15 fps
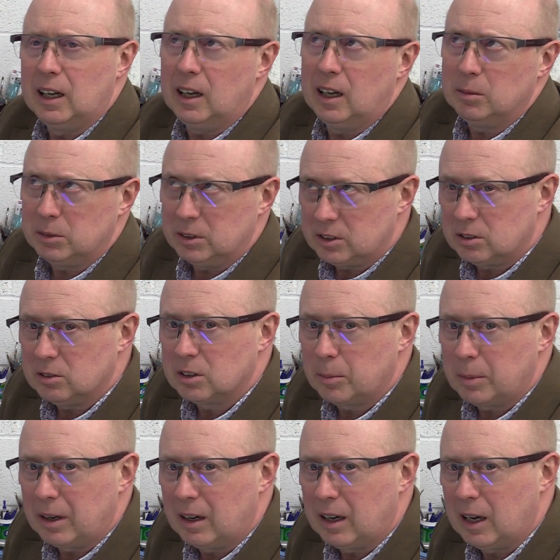I'm going to talk
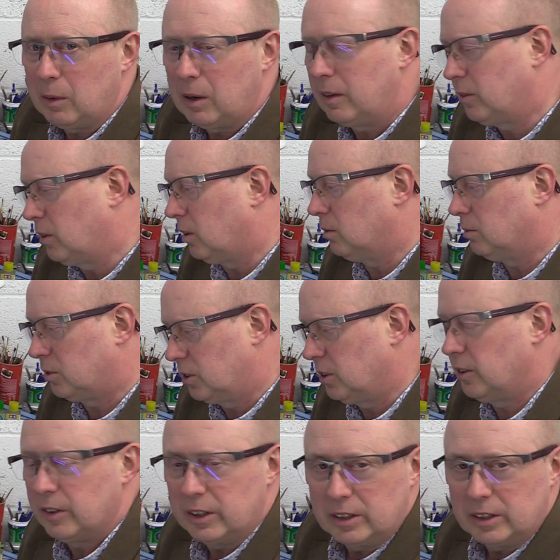about how I've got certain